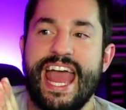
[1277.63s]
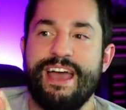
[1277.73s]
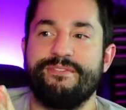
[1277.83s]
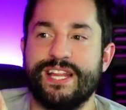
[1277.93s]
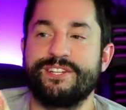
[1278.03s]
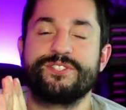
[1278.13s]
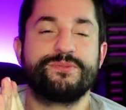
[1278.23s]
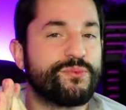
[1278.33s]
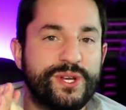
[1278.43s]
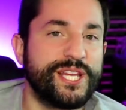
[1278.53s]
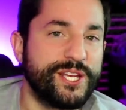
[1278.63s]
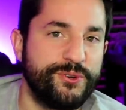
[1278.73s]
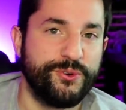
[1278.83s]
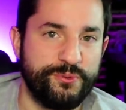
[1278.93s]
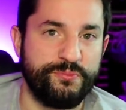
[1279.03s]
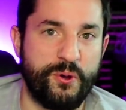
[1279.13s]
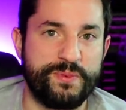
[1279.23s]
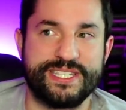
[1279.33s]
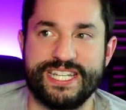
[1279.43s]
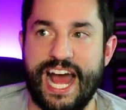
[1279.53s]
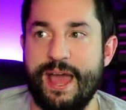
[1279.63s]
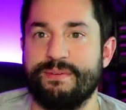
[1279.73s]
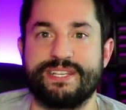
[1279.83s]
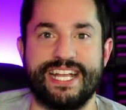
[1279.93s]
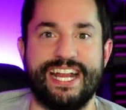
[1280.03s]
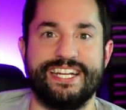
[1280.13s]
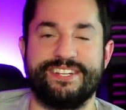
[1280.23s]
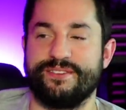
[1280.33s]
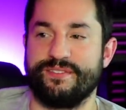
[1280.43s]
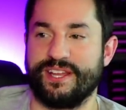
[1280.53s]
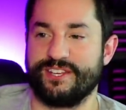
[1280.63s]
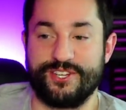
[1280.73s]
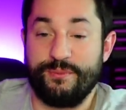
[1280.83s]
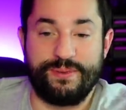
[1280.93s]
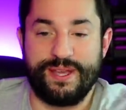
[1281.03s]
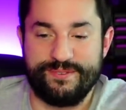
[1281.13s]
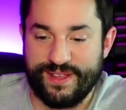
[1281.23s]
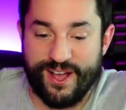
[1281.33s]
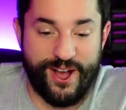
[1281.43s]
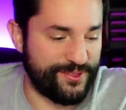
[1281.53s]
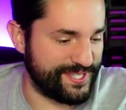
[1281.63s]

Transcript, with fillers: have led to some really cool moments that I'm excited to like jump in and be like,